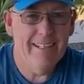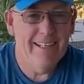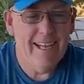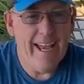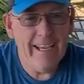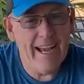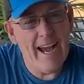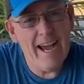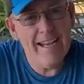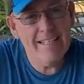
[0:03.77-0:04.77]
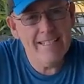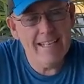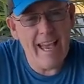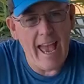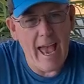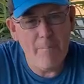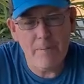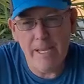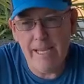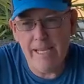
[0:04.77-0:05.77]
Hey guys,
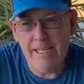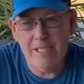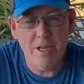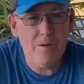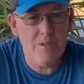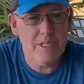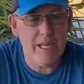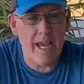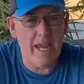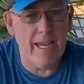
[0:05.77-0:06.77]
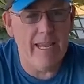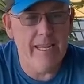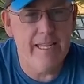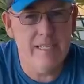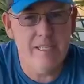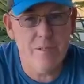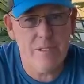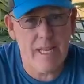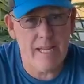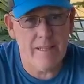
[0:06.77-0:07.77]
happy Tuesday. It is
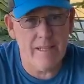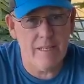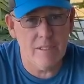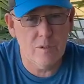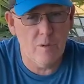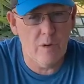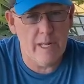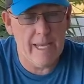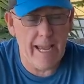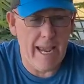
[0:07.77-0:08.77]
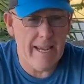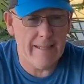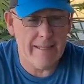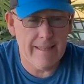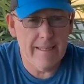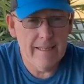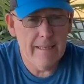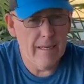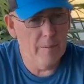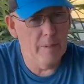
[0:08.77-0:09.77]
Tuesday the 28th,
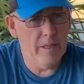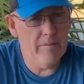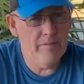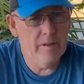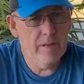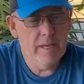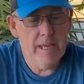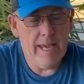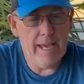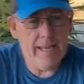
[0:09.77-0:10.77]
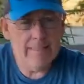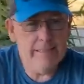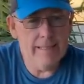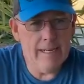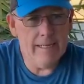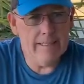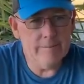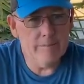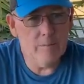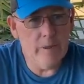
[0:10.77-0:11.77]
I believe. And uh,
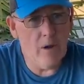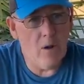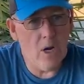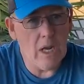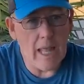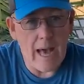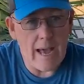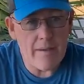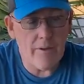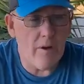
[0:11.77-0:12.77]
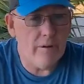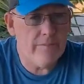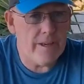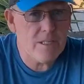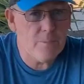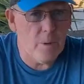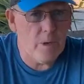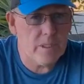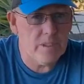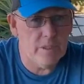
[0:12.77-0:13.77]
we are live on
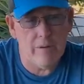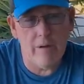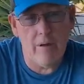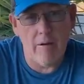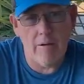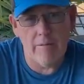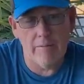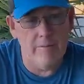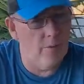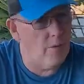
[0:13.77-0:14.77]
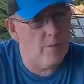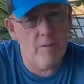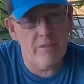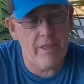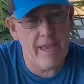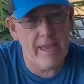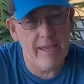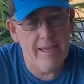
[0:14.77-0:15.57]
Facebook doing our normal thing.